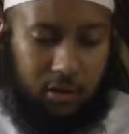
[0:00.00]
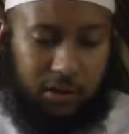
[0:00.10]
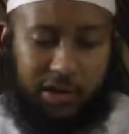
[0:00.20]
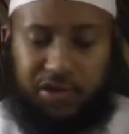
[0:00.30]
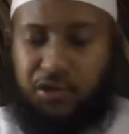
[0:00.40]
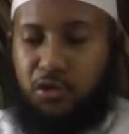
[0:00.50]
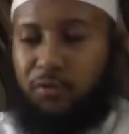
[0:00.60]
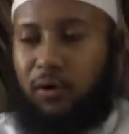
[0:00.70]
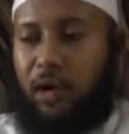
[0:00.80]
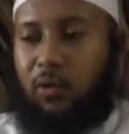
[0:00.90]
The issue
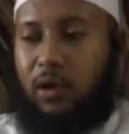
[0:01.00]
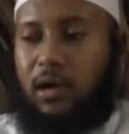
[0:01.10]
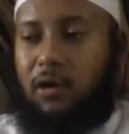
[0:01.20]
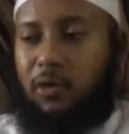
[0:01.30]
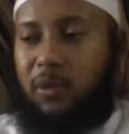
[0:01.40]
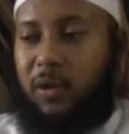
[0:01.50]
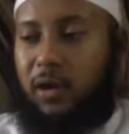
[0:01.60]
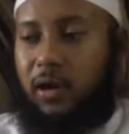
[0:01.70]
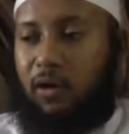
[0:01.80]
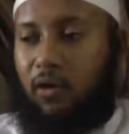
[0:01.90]
of al-wala
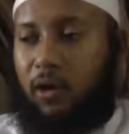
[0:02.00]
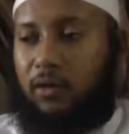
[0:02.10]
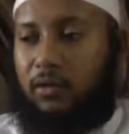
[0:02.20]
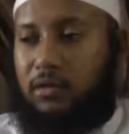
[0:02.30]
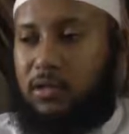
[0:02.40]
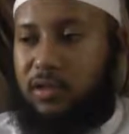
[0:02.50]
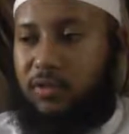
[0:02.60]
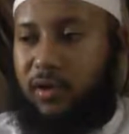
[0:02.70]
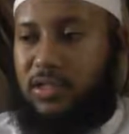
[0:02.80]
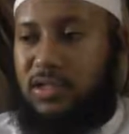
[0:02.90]
wal-bara, is a
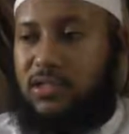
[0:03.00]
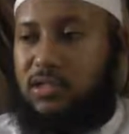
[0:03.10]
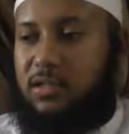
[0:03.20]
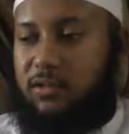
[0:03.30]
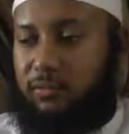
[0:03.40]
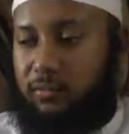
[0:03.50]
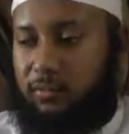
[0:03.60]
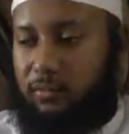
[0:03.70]
very sensitive